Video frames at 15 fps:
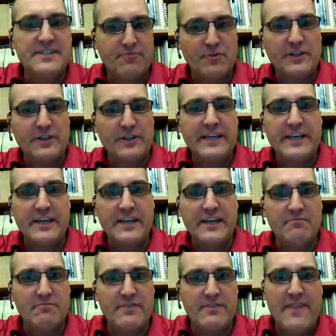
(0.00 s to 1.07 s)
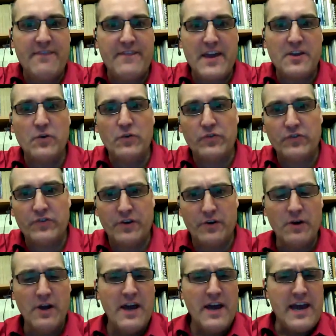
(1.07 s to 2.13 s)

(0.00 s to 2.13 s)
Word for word: differently than they used to.